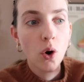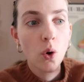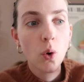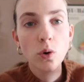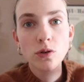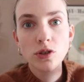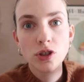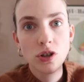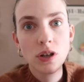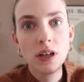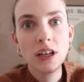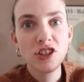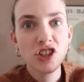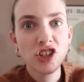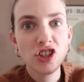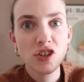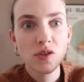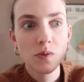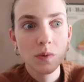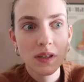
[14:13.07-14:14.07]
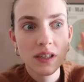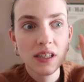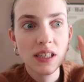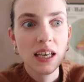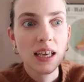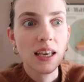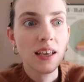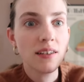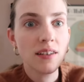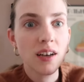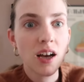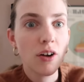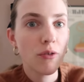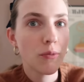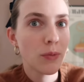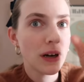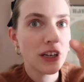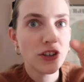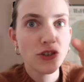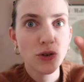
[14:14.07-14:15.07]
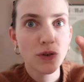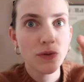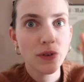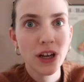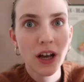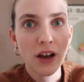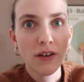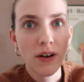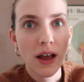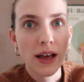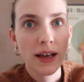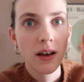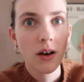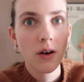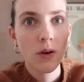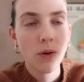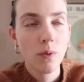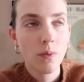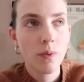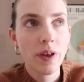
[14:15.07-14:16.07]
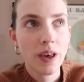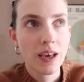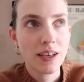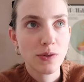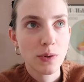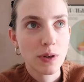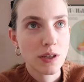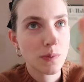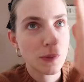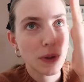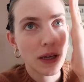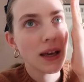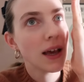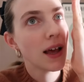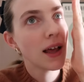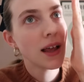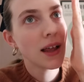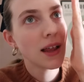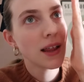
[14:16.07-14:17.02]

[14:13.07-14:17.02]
Or do you literally just want to see a really short video of like, here's a recipe,